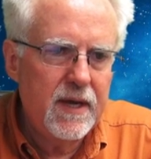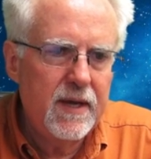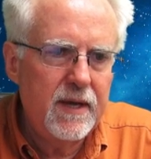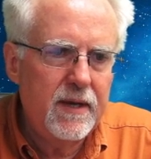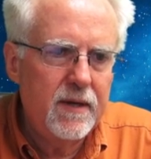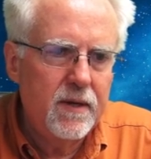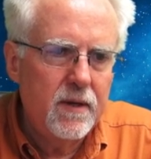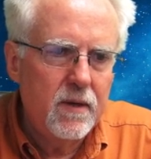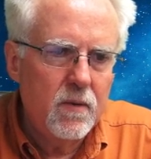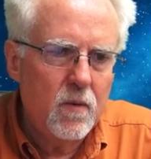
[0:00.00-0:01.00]
a
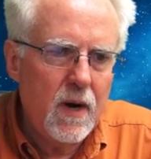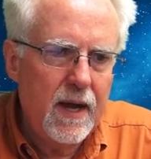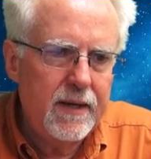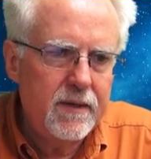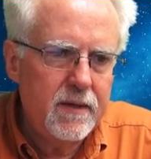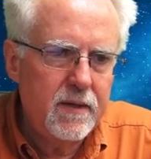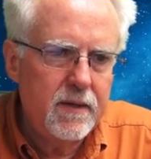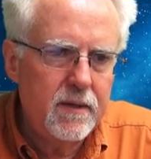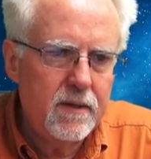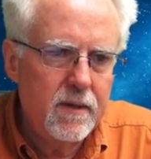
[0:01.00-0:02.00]
right
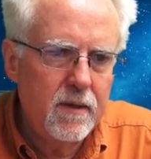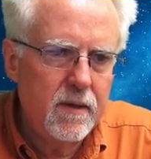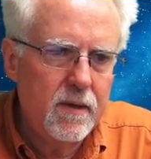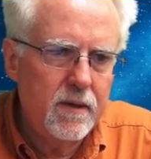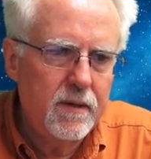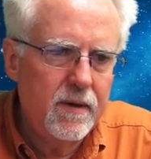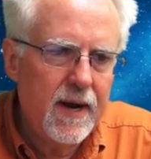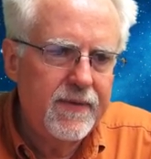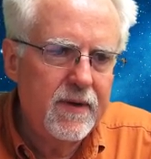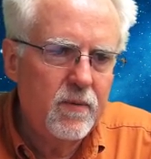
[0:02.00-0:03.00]
turn, or I
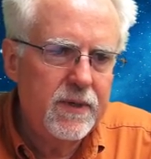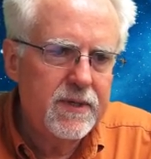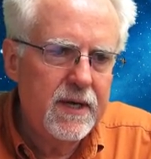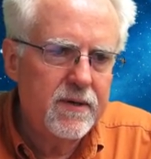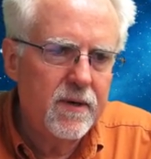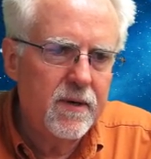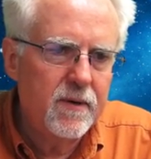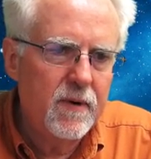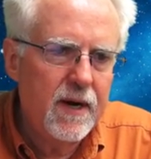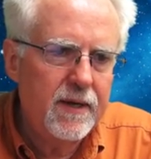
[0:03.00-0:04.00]
think we say turn
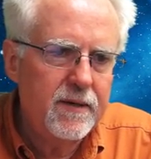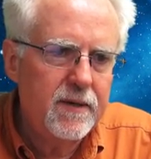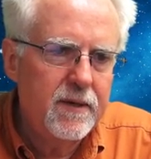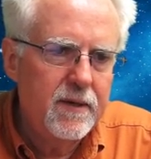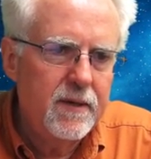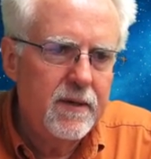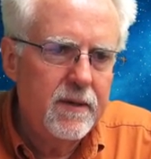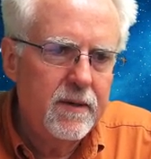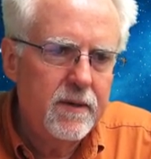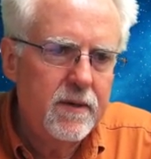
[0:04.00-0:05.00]
right,
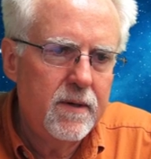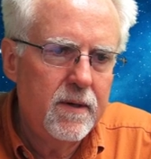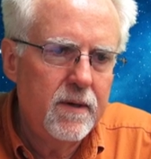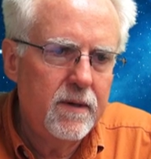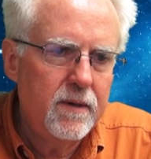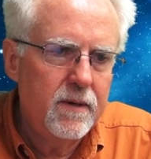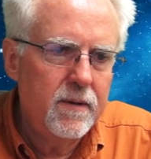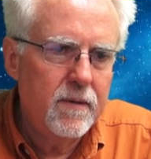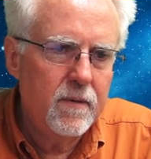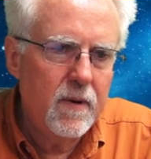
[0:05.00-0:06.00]
turn
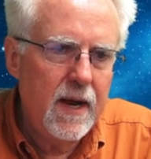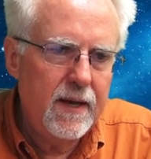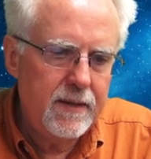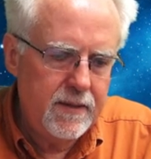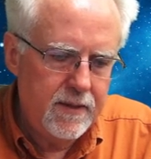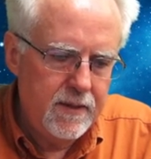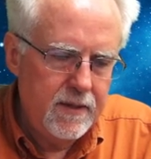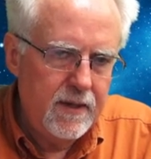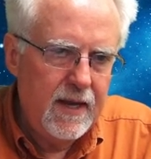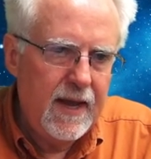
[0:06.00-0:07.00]
right,
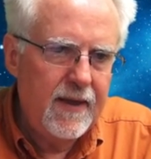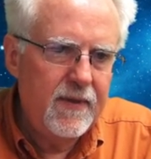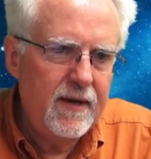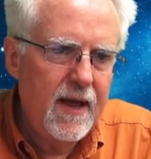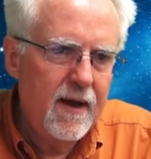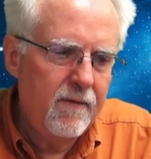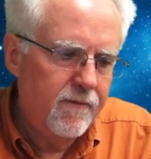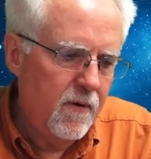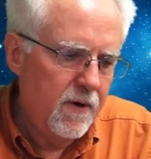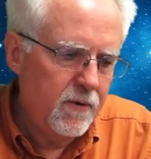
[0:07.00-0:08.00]
and then how
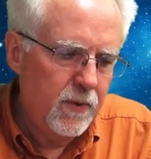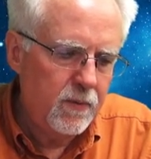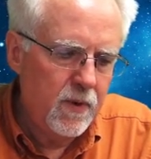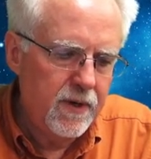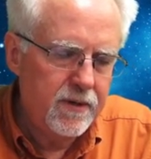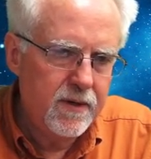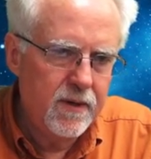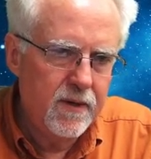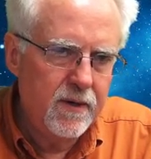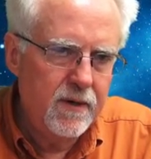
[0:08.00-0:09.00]
far do we want to
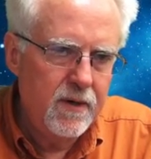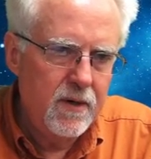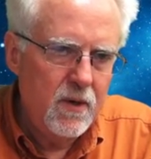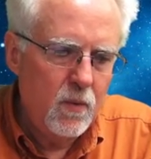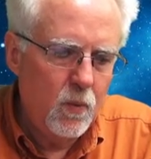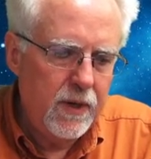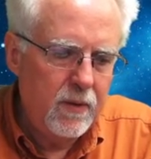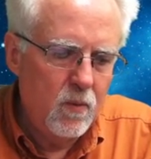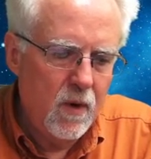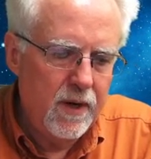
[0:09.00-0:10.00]
turn? We
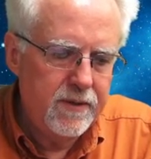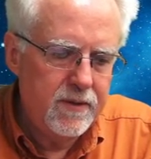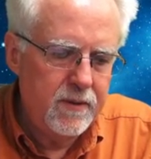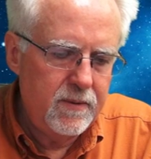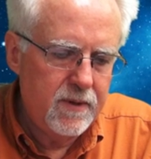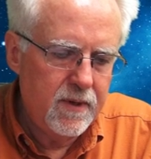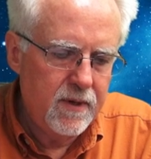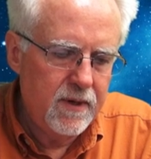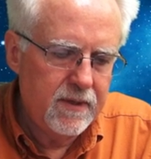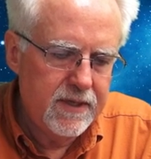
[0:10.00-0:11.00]
want to
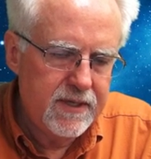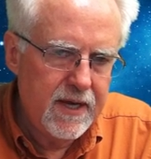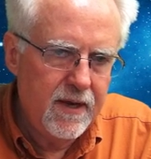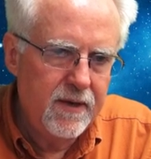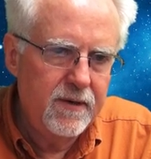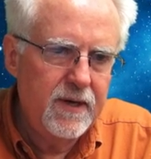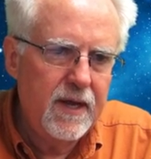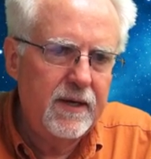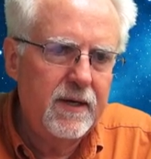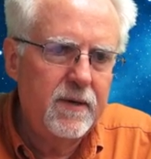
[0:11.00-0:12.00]
turn, let's say one hundred
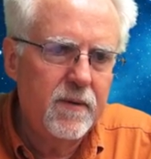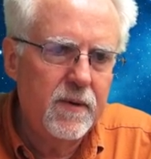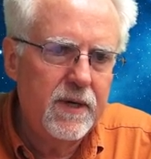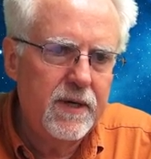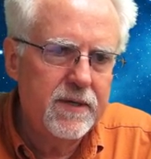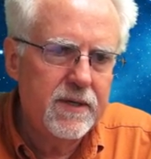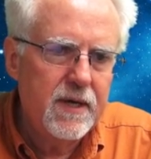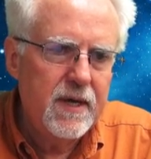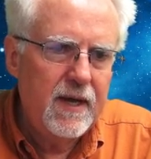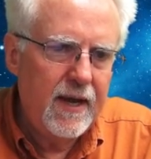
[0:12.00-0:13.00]
eighty degrees,
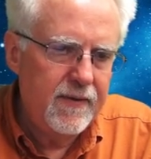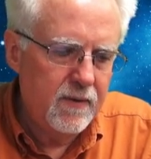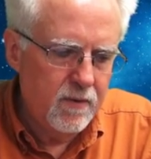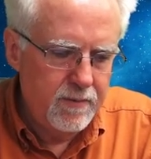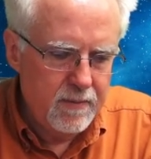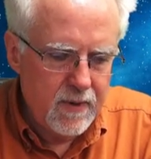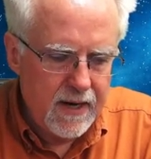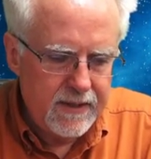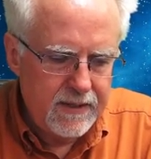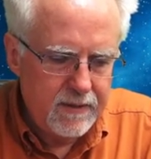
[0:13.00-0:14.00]
and then remember I
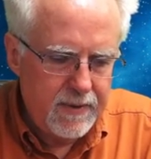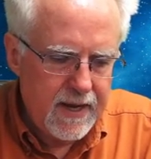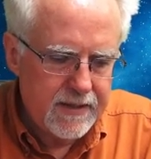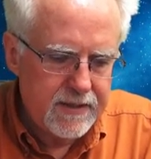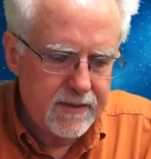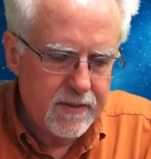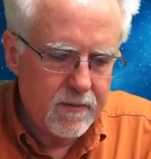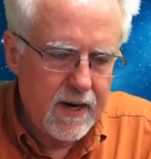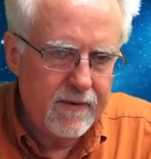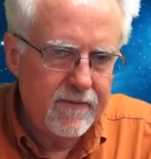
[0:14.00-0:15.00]
need to pass it the
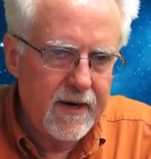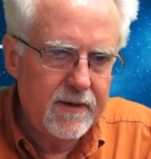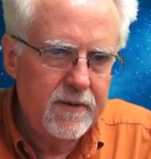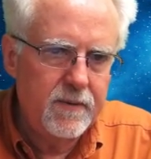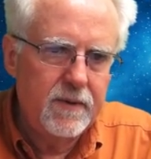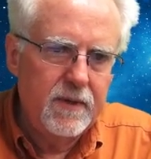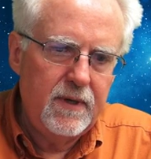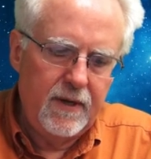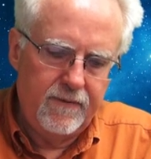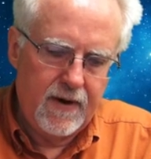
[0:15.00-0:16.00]
right value,
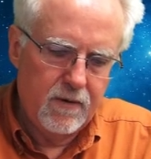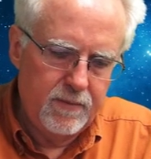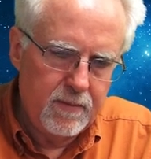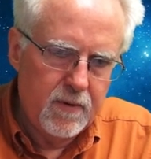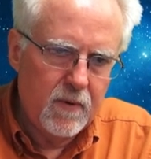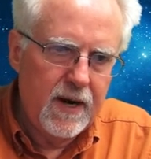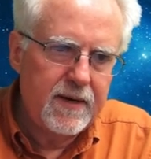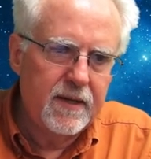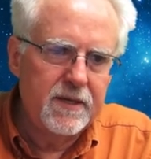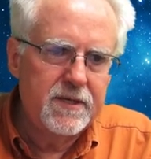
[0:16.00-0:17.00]
if I remember right.
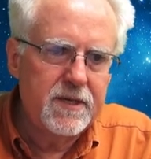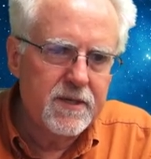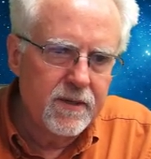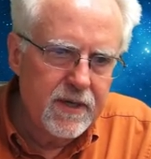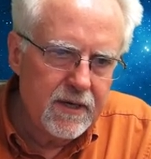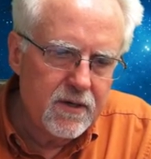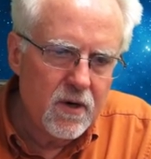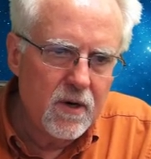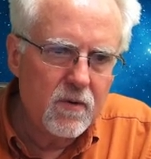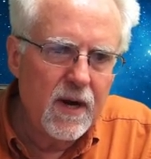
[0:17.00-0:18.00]
Now let's just look at
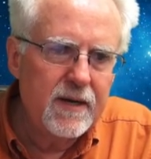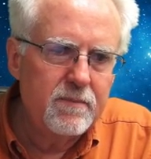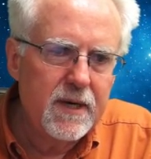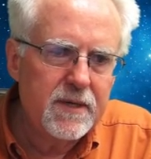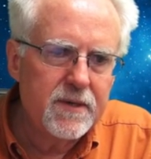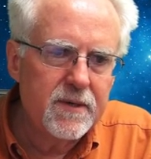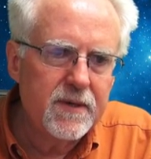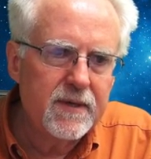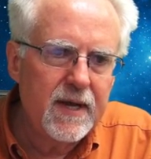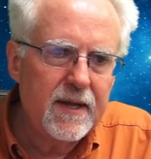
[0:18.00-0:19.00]
turn right and make sure
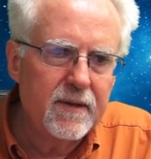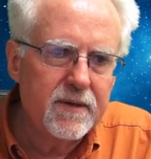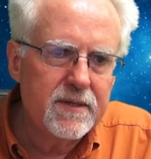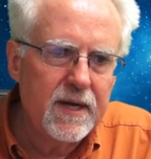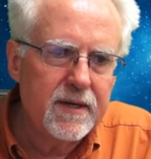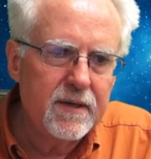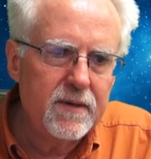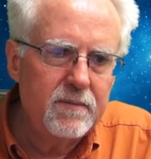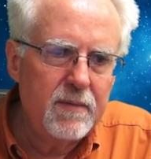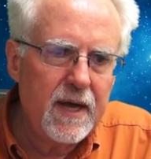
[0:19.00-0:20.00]
that that looks like a
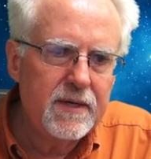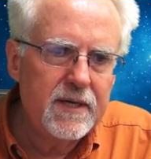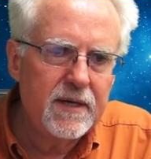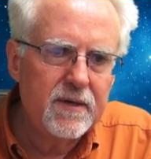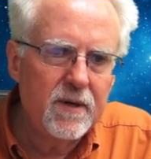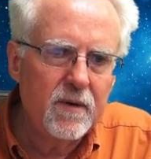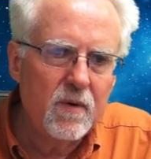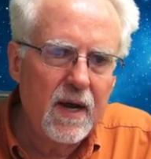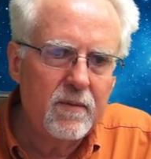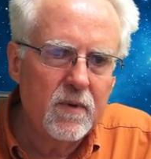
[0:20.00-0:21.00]
good match. Yeah, turn
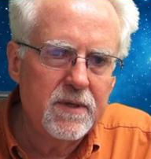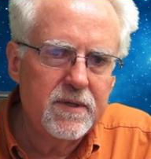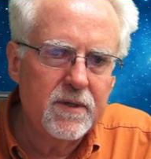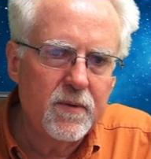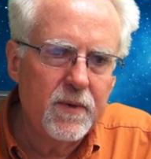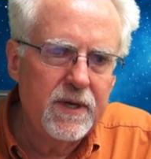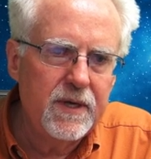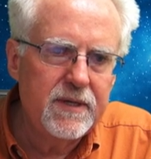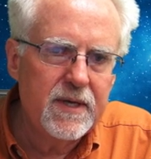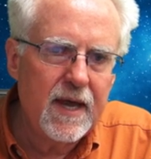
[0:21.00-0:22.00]
right wants
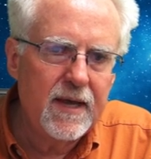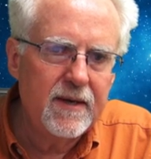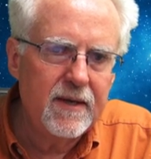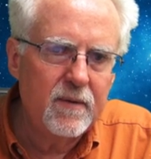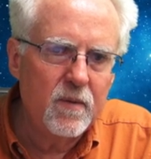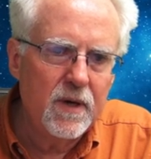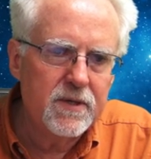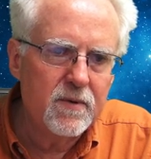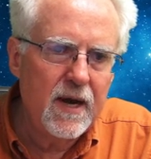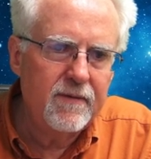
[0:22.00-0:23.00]
degrees, and it wants
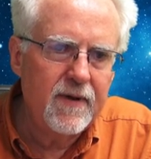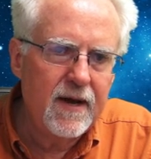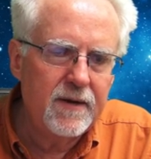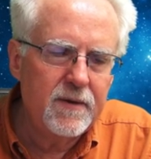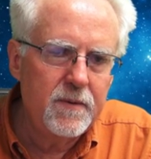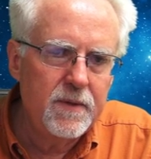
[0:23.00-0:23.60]
right value,